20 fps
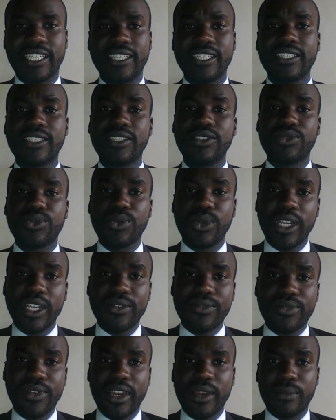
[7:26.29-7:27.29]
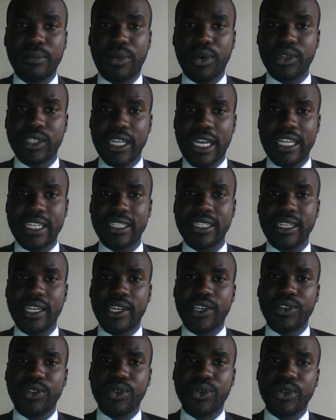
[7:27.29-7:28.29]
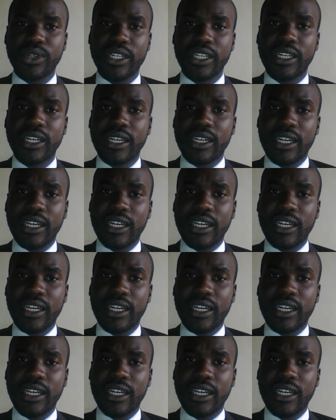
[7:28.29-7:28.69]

This is really very important. You will,